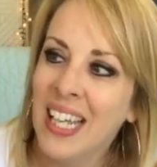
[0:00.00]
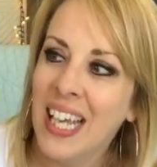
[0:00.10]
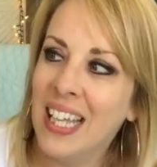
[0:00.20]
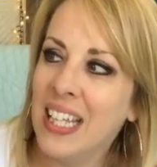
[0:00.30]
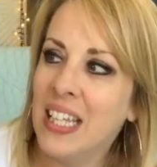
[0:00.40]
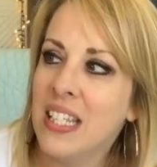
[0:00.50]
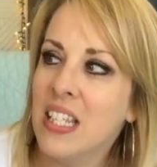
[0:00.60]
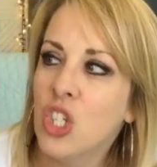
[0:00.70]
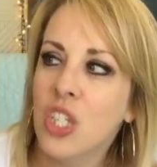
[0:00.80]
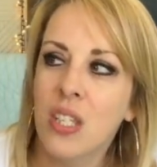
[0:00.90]
And then this
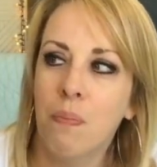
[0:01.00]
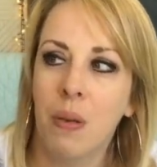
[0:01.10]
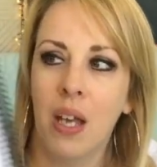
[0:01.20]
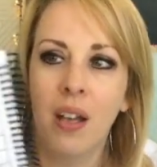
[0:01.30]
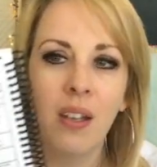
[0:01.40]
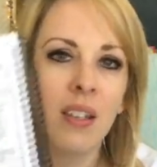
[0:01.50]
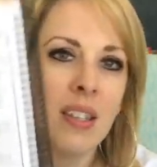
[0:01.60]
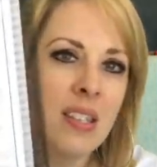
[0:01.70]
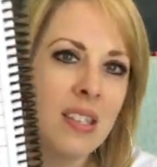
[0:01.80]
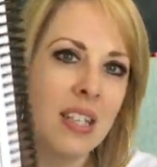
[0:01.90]
is just
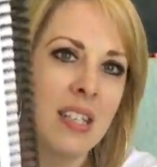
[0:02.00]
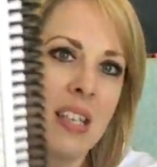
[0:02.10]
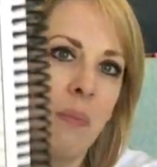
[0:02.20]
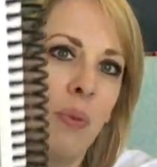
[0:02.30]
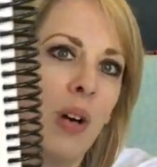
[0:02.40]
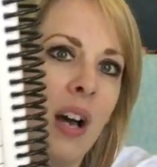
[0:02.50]
this is an example